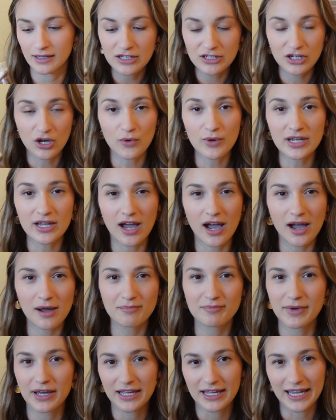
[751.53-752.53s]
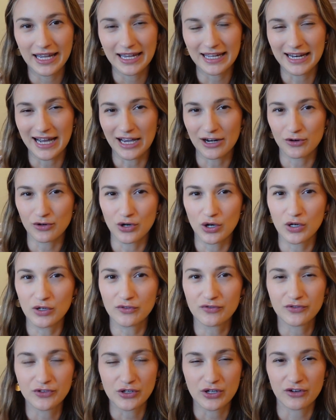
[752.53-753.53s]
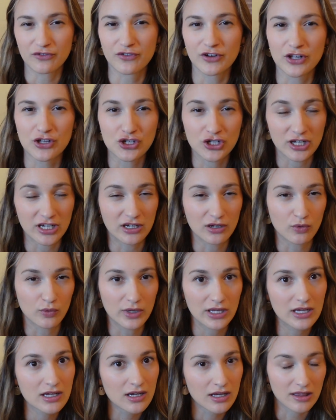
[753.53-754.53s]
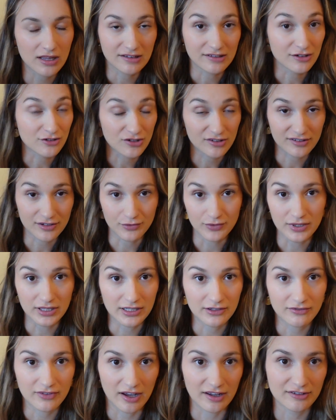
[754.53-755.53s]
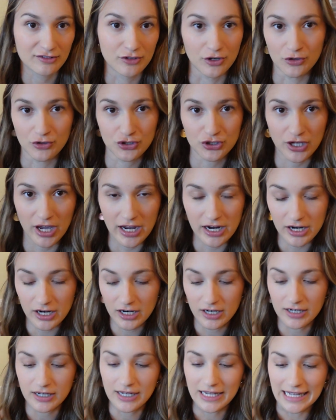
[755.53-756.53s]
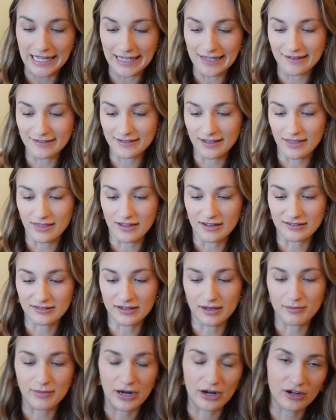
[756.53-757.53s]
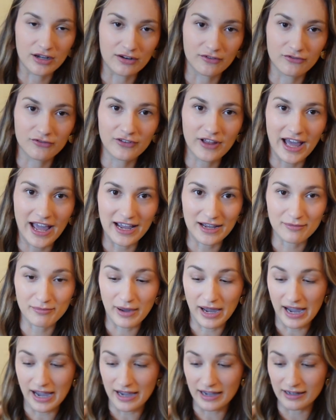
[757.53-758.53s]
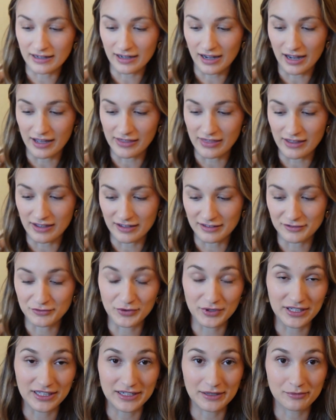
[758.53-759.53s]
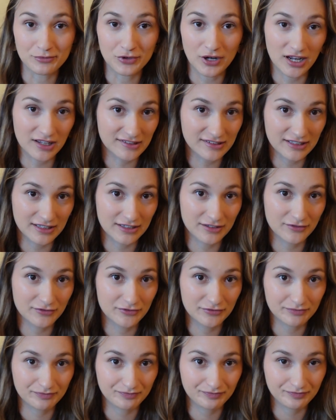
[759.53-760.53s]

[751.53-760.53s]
Going up, again, I don't know if you can finish it in a week unless you're just a really fast crocheter, is this American flag bag. I think it's really impressive.